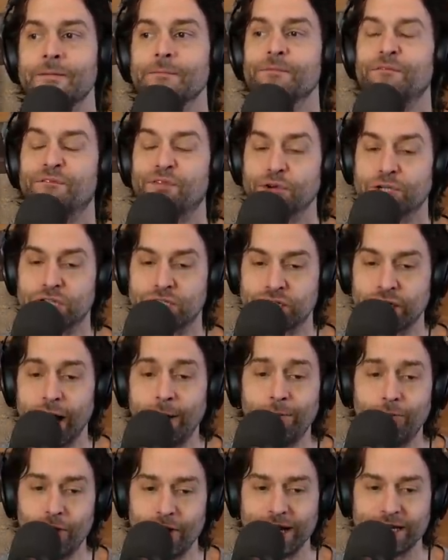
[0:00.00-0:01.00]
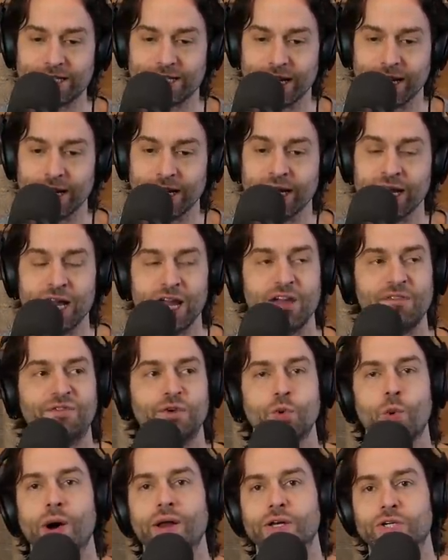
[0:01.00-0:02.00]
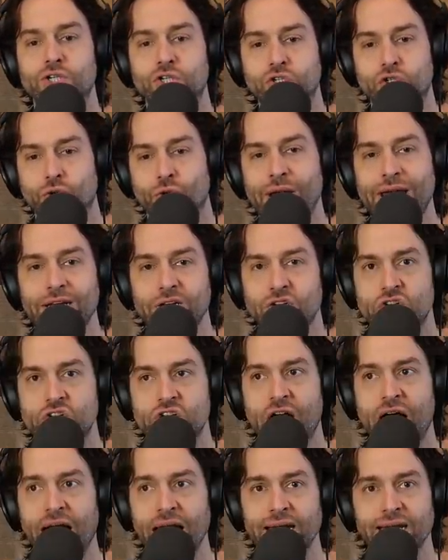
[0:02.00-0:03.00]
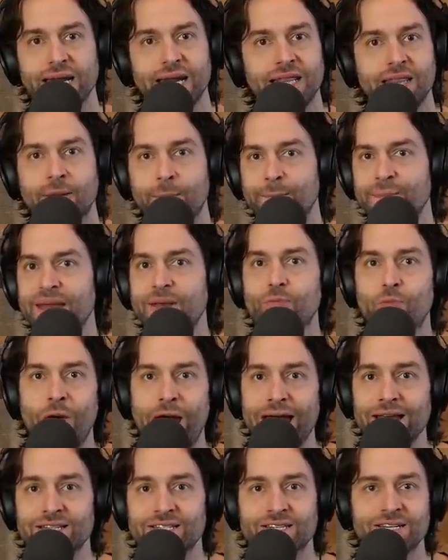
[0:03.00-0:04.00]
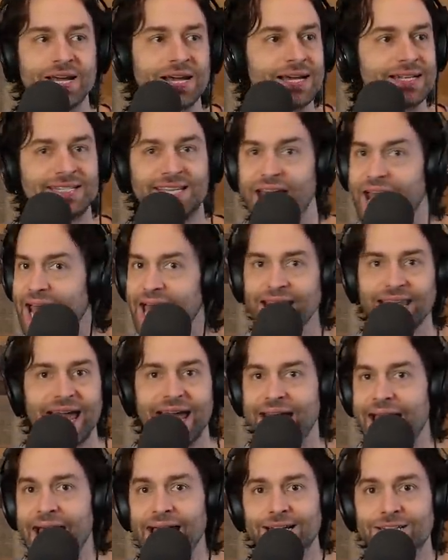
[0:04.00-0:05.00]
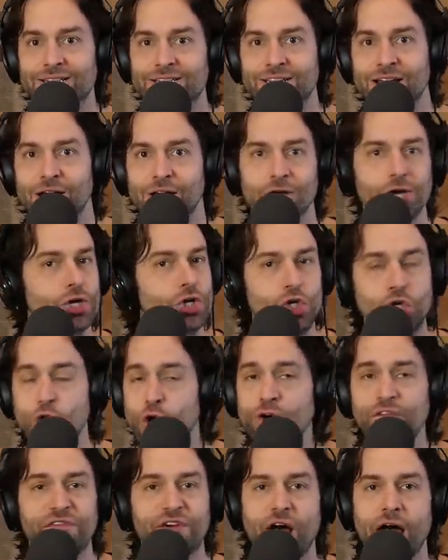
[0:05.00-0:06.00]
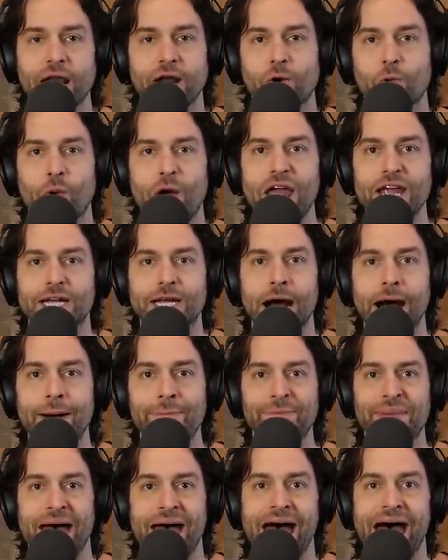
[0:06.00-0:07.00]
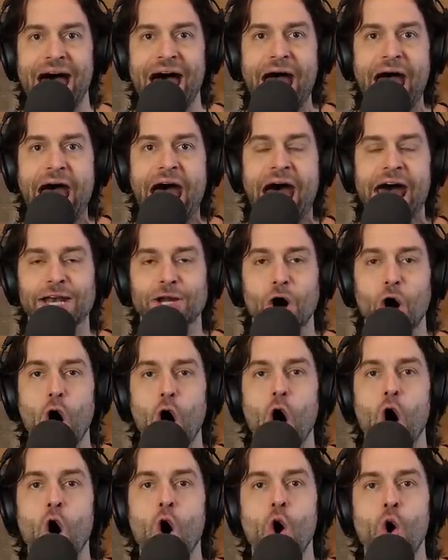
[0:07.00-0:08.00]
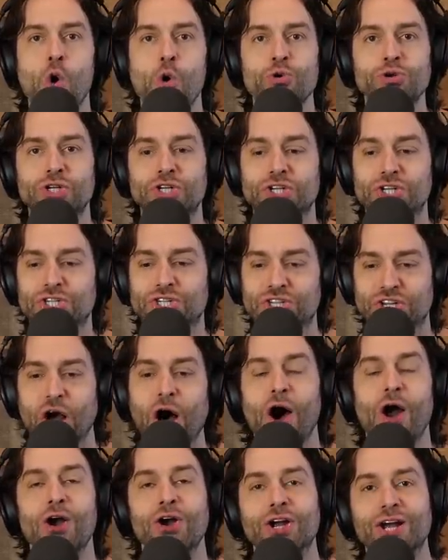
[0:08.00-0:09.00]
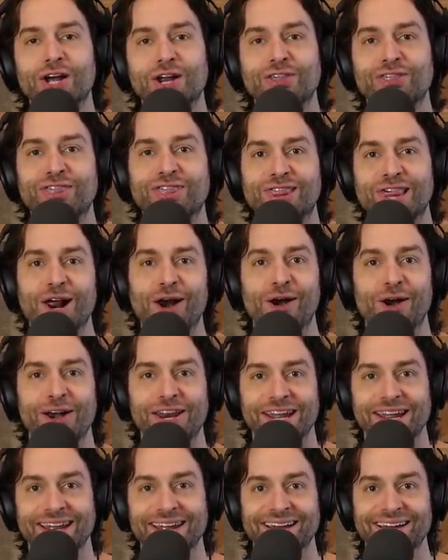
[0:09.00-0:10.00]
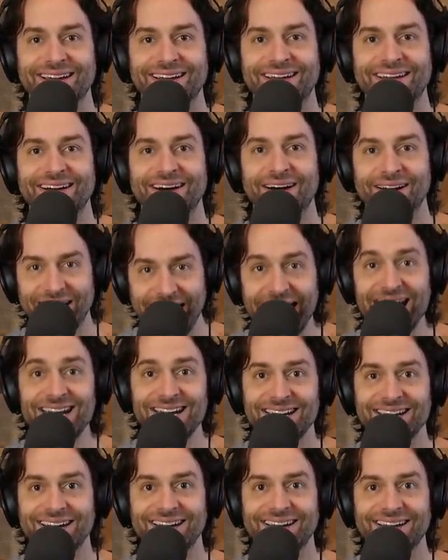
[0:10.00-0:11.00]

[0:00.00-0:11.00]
For some reason, if you want a straight shot in the Midwest to LAX, you've got to wake up at dark 30. All right?